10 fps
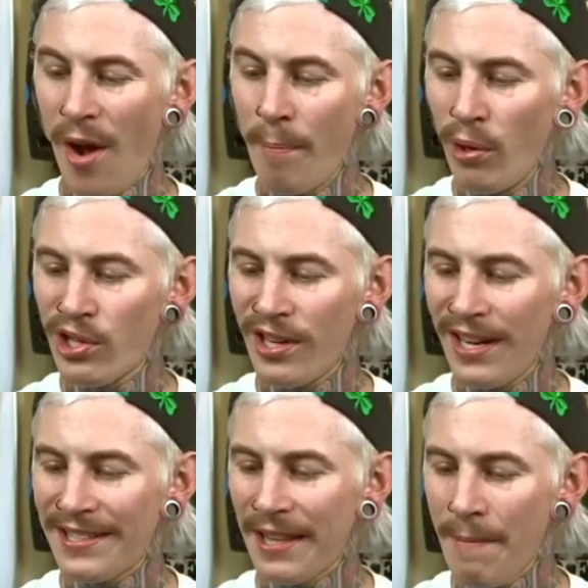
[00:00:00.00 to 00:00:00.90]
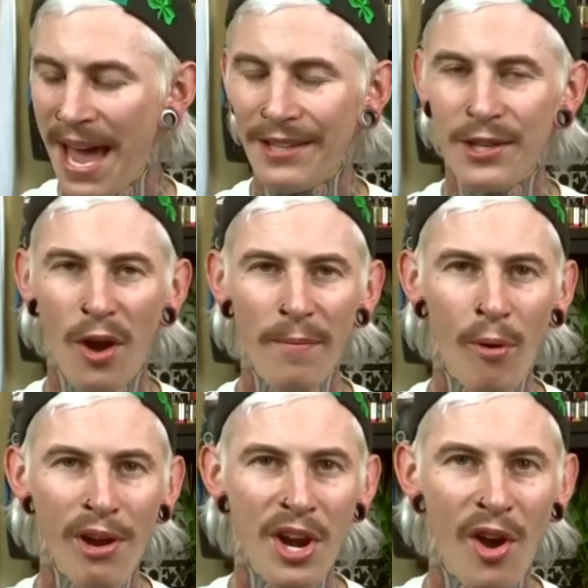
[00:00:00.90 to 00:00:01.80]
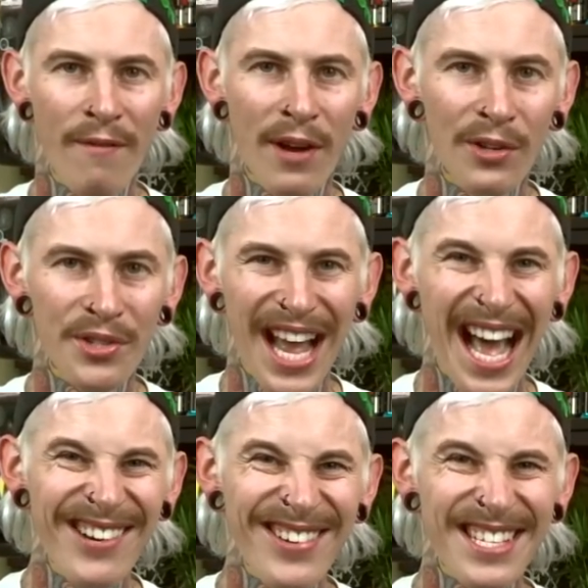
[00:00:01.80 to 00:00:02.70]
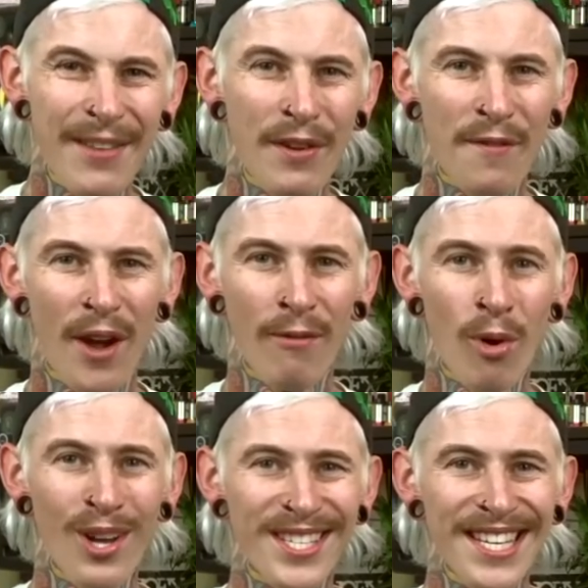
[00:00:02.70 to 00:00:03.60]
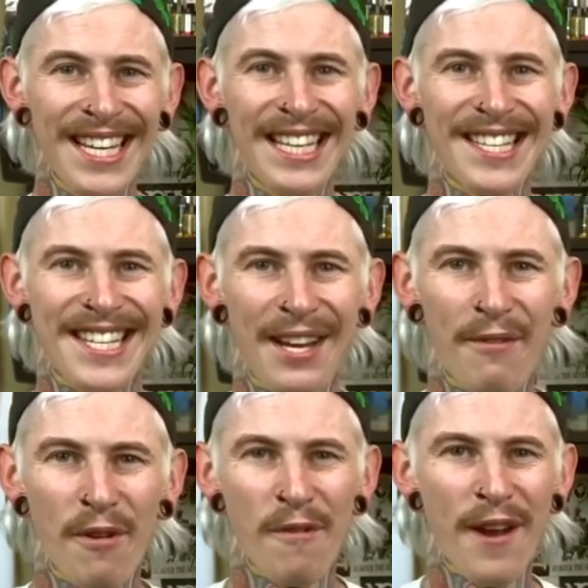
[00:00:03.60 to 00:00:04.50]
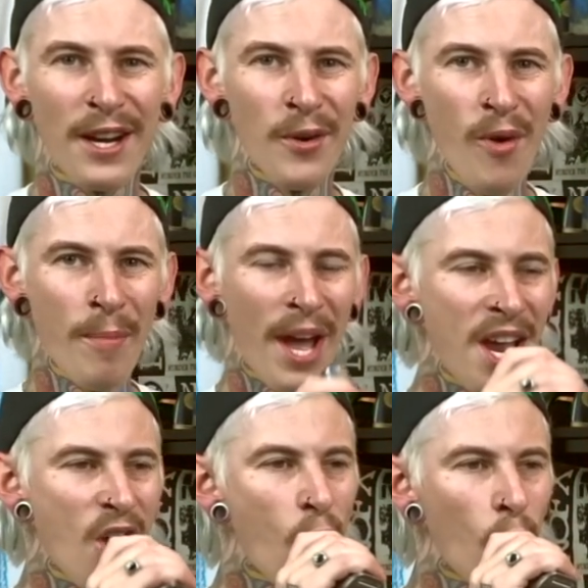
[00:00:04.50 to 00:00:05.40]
I'm pushing it to the max nine point nine volts, one hundred seventy-five watts. Let's take it for a fucking rip, eh?